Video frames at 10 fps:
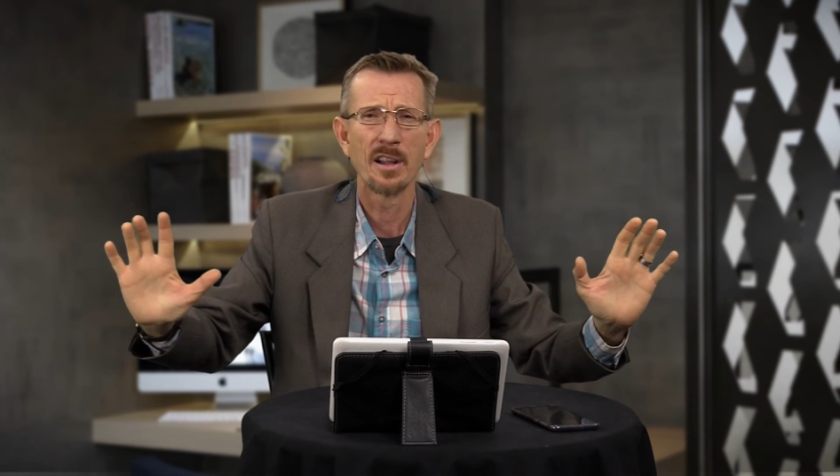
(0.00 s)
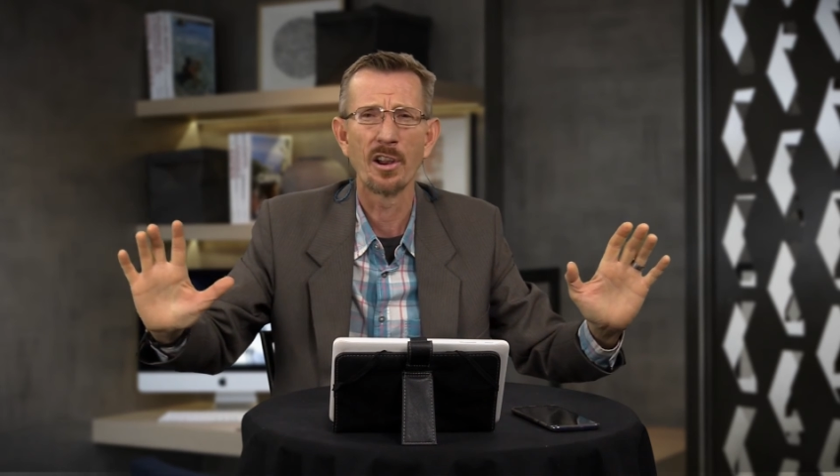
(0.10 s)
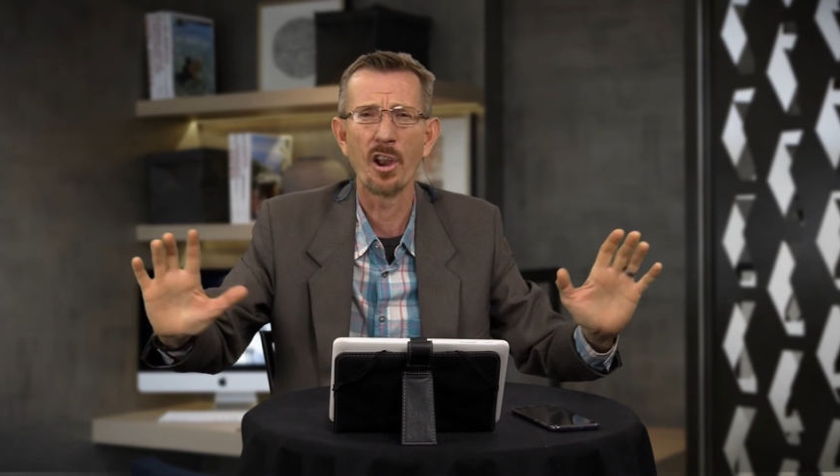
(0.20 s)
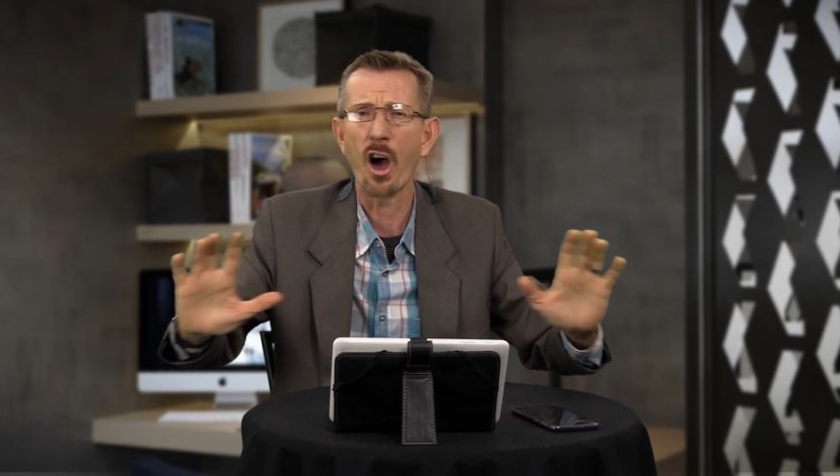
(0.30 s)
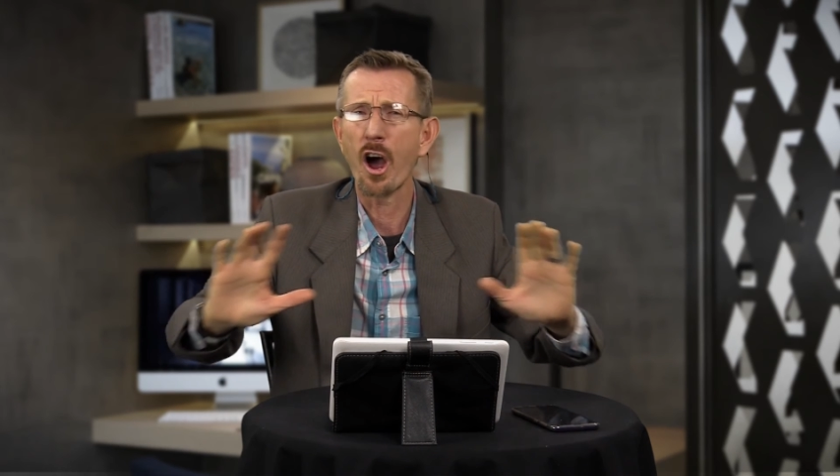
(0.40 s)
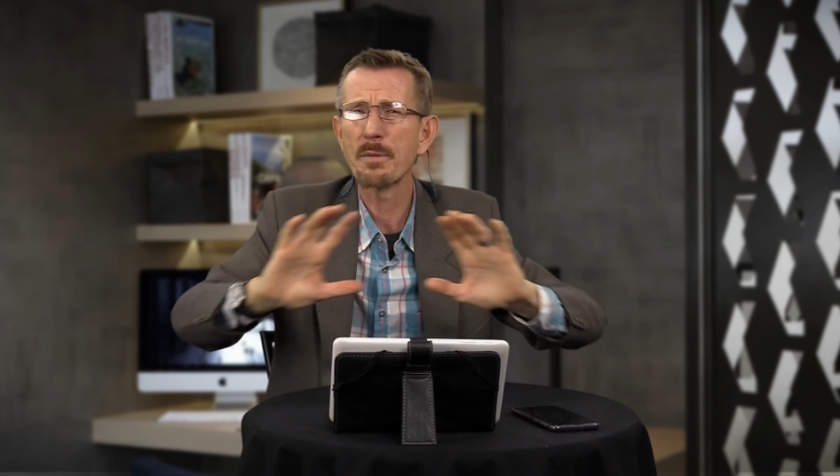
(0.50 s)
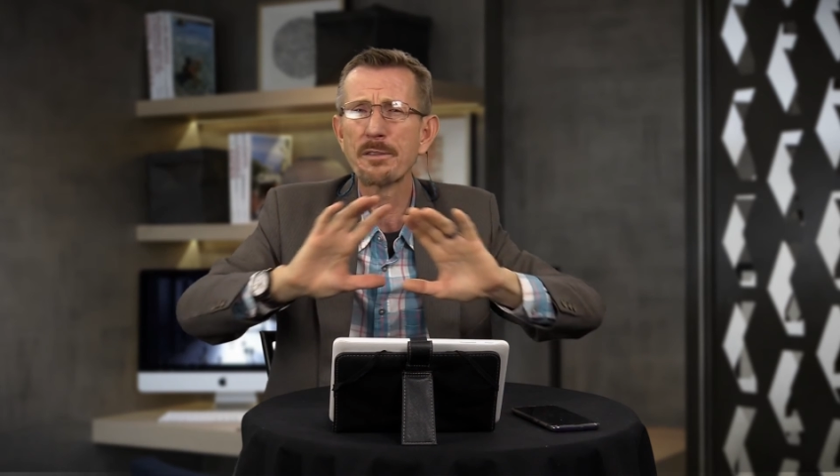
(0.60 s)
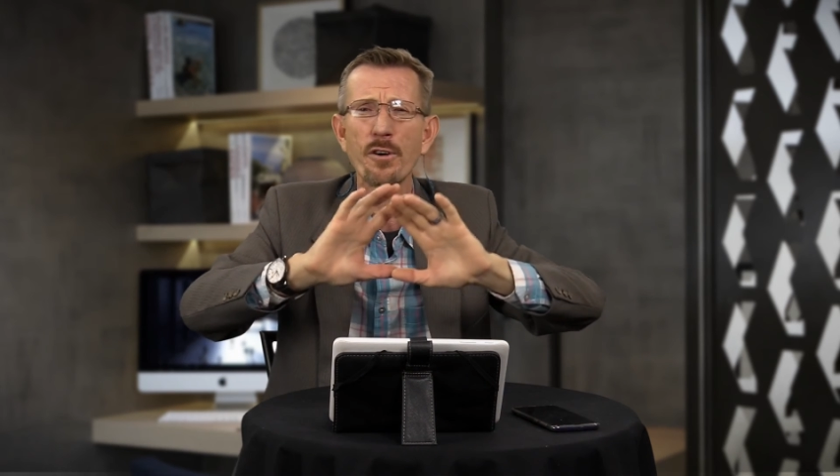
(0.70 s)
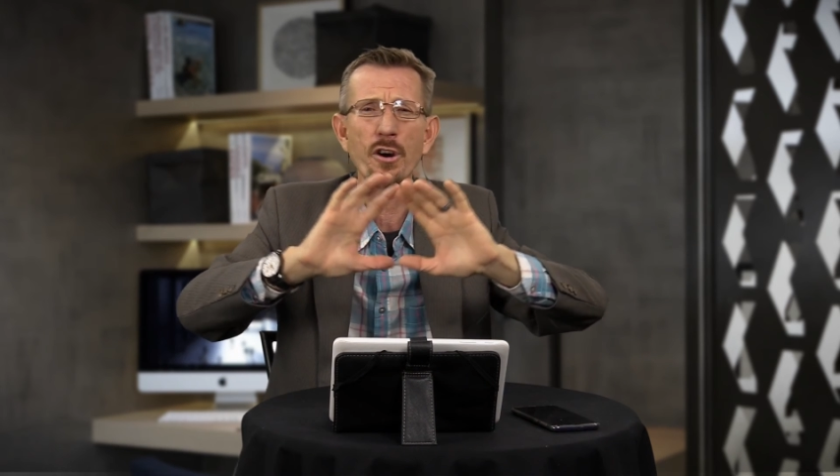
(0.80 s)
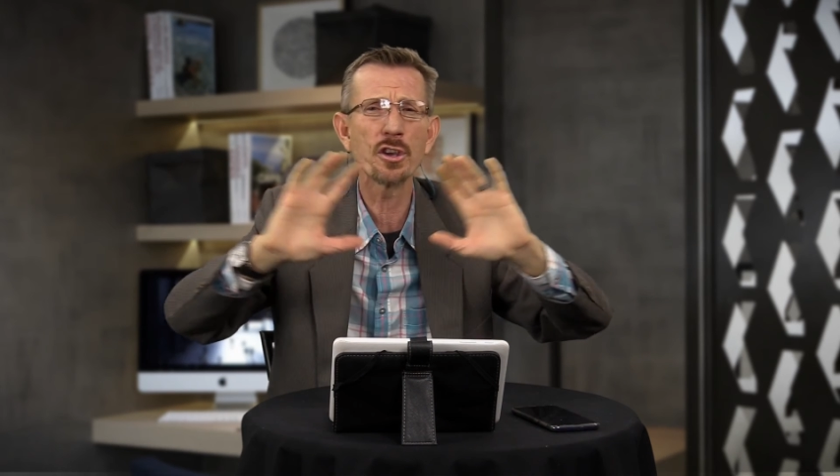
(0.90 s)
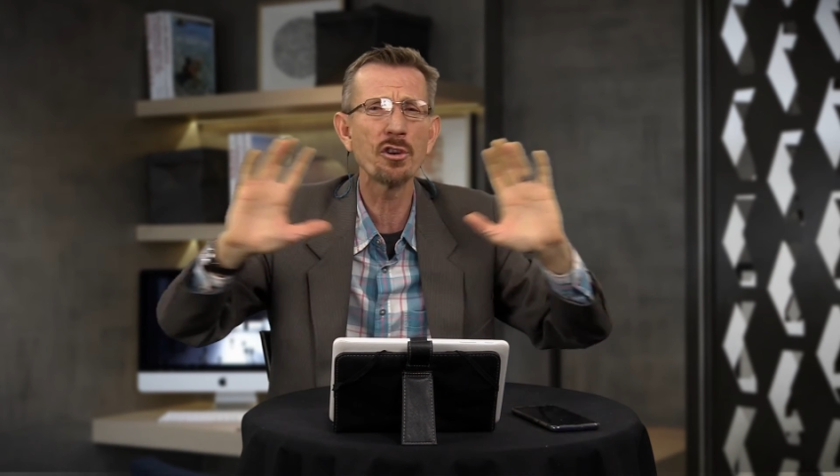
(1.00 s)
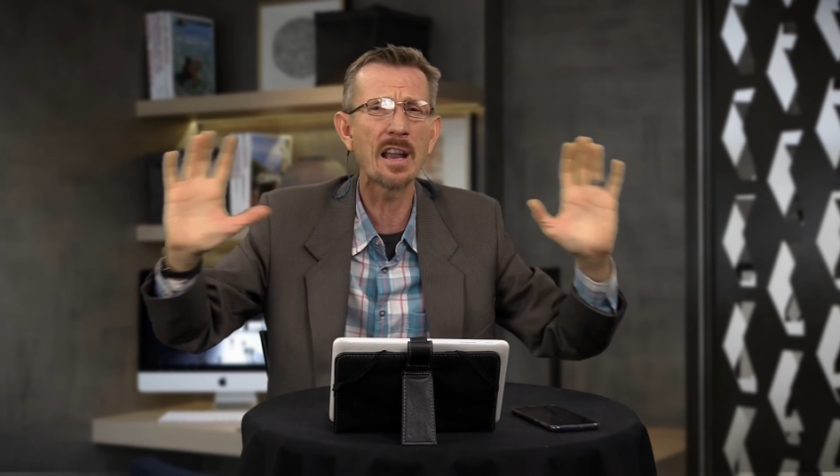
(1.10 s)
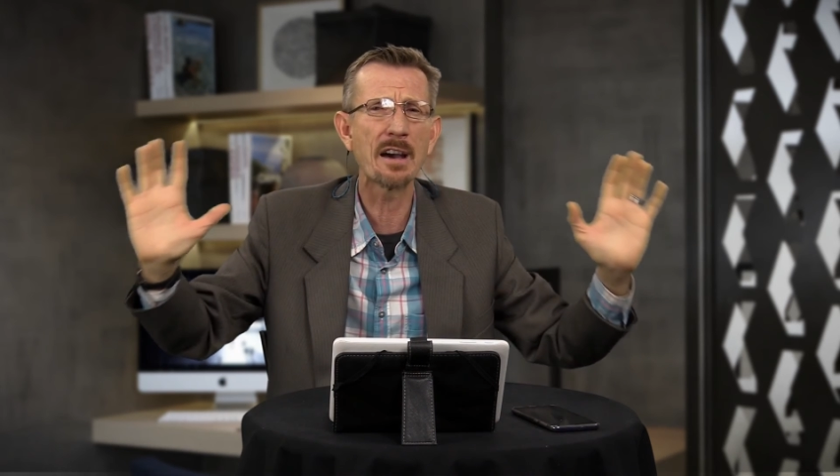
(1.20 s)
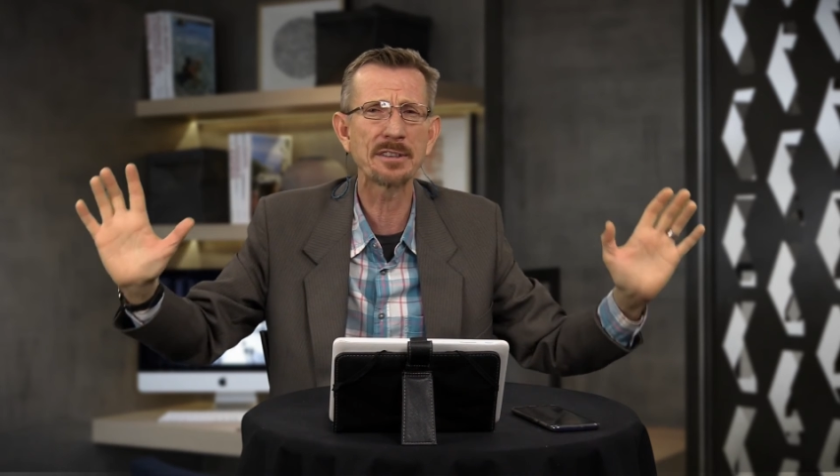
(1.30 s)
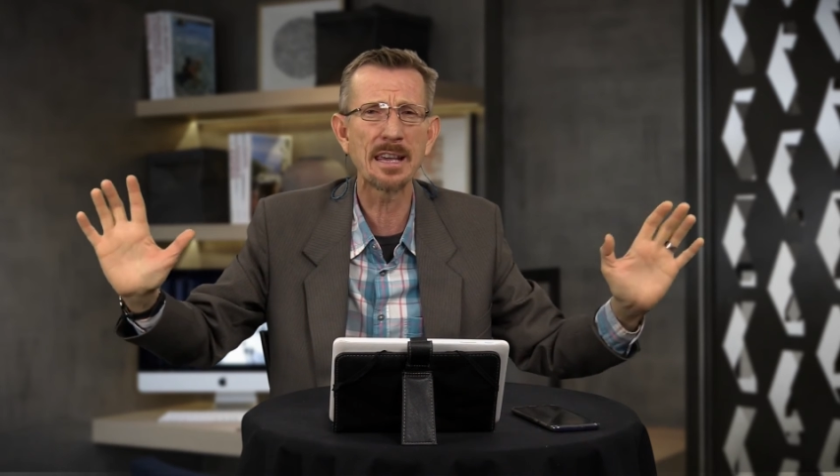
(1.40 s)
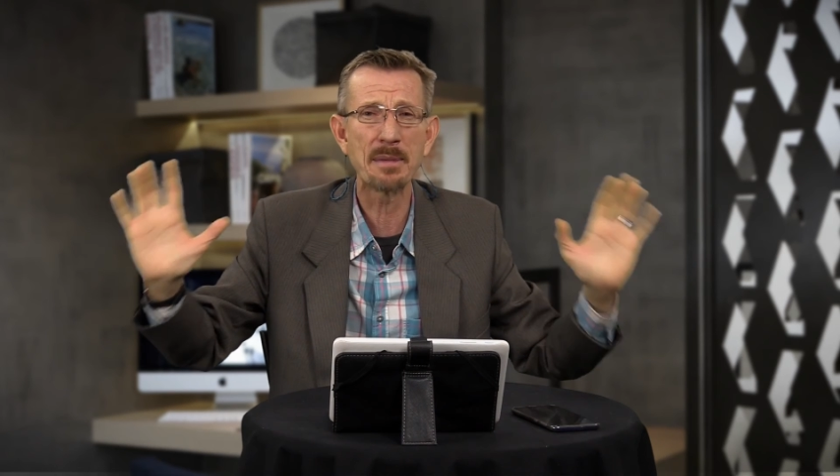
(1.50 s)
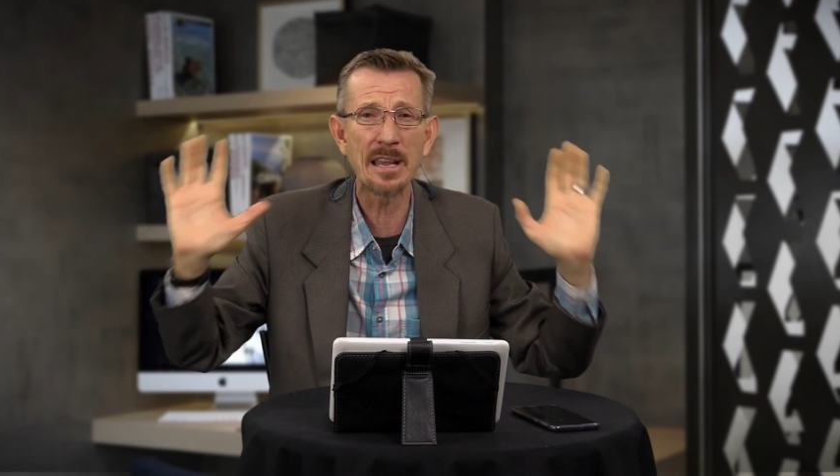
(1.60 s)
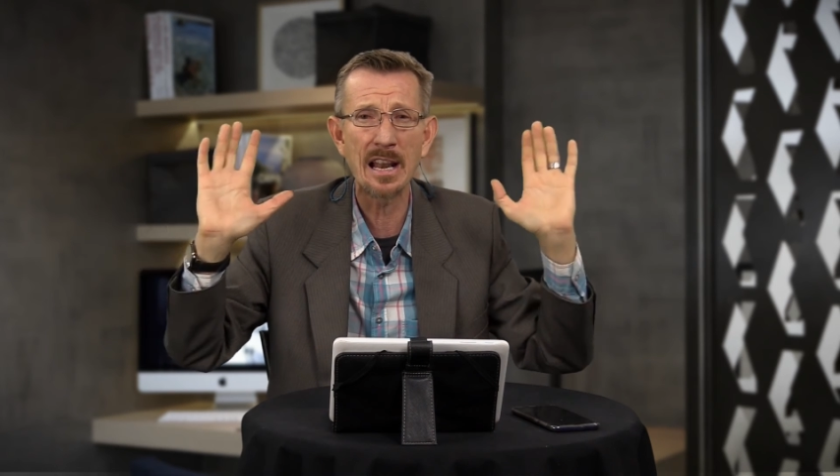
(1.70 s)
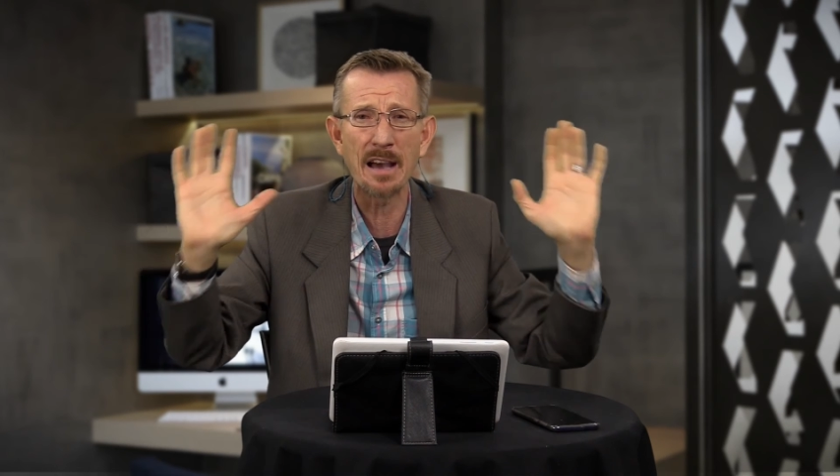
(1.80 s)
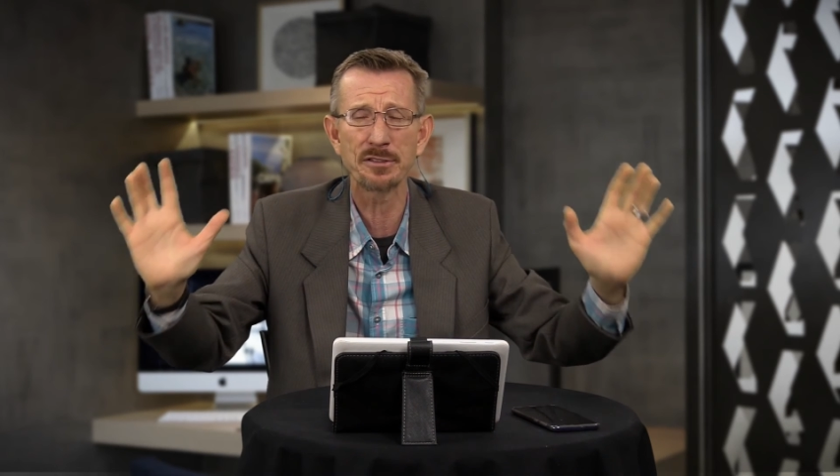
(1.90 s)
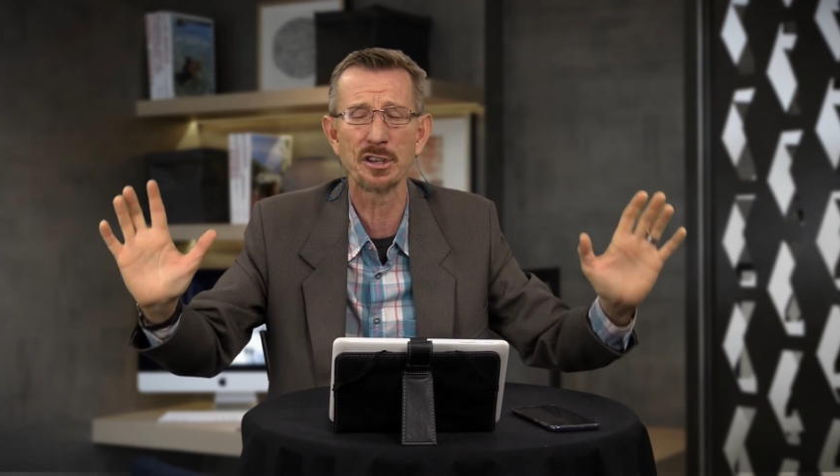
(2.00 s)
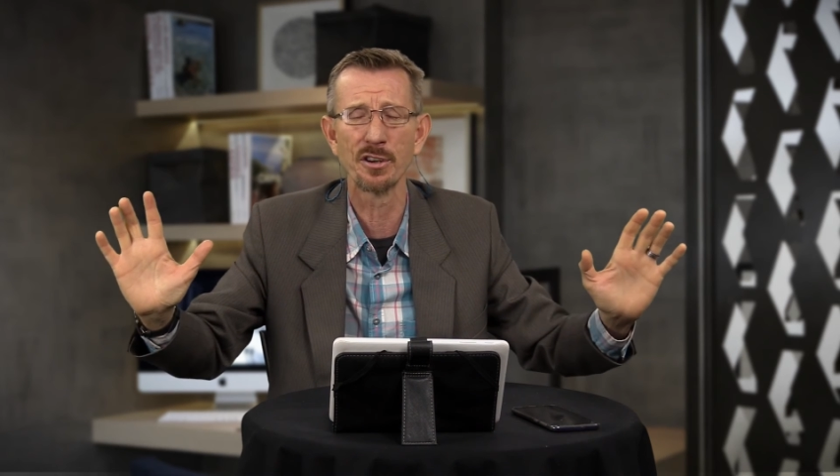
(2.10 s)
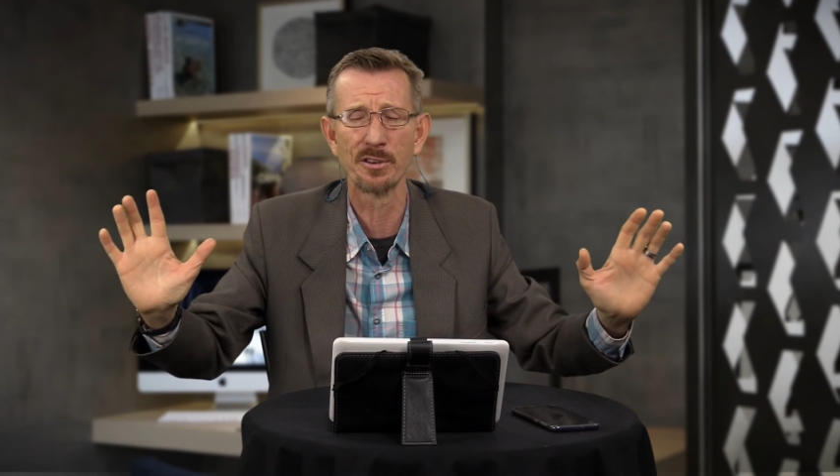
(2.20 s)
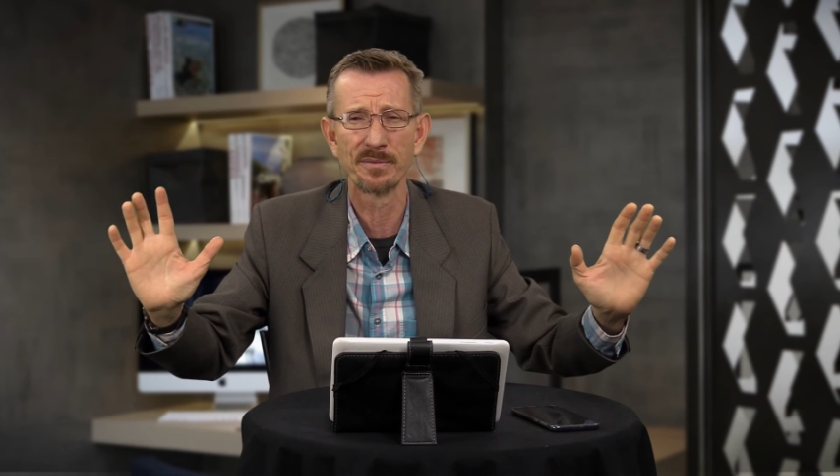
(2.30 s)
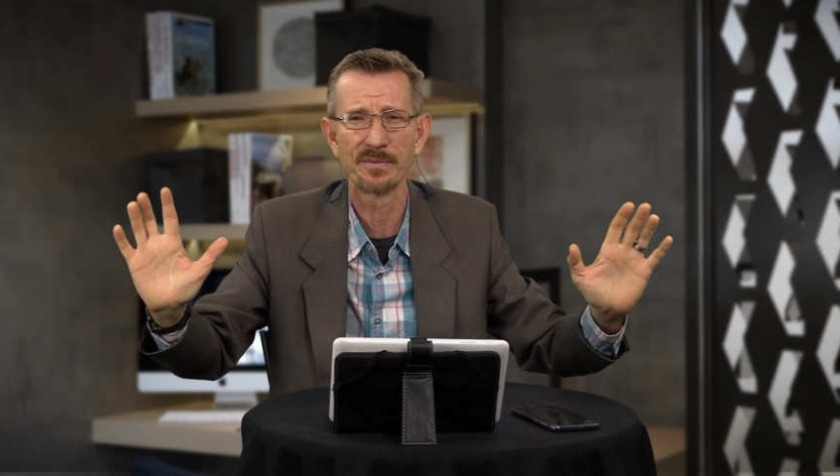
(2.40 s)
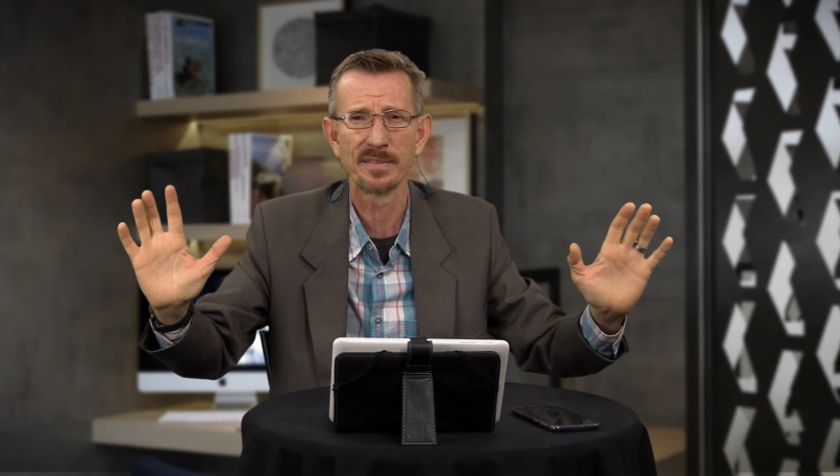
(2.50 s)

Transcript: Long before you loved Him, He loved you.